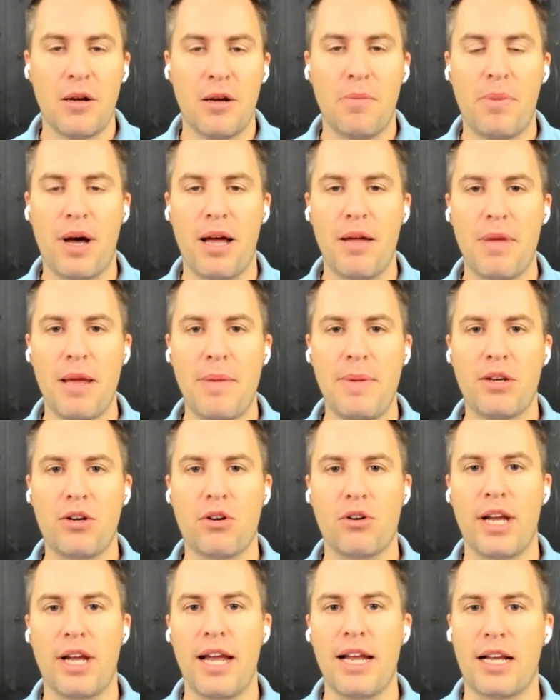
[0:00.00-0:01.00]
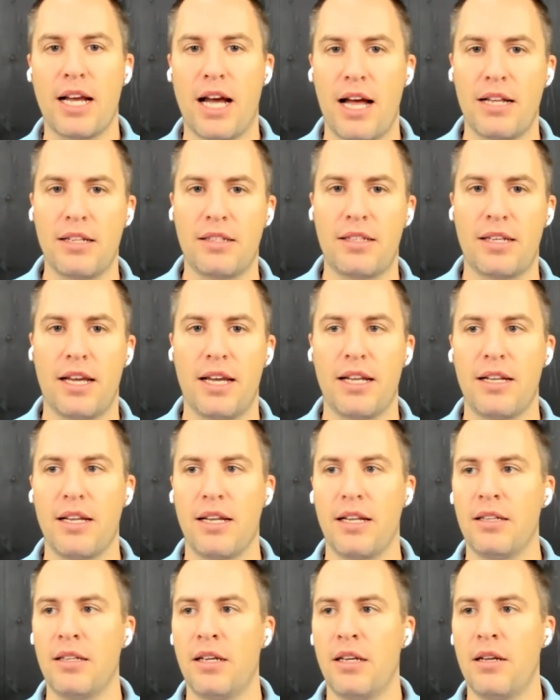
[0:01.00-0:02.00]
but maybe create content
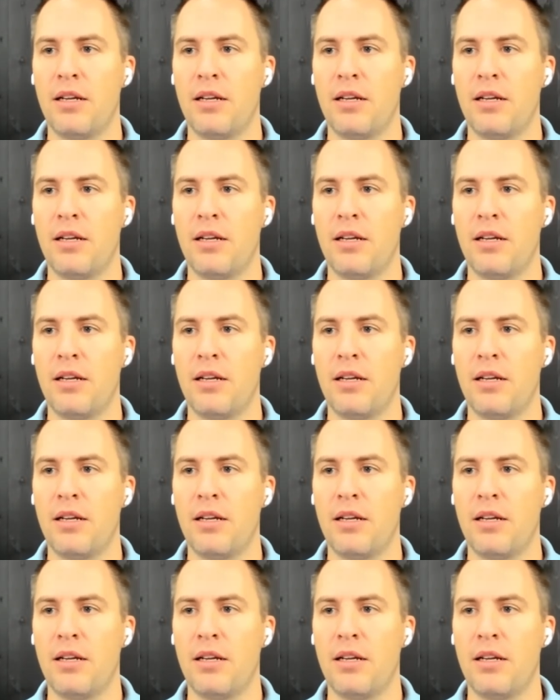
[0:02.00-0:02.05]
and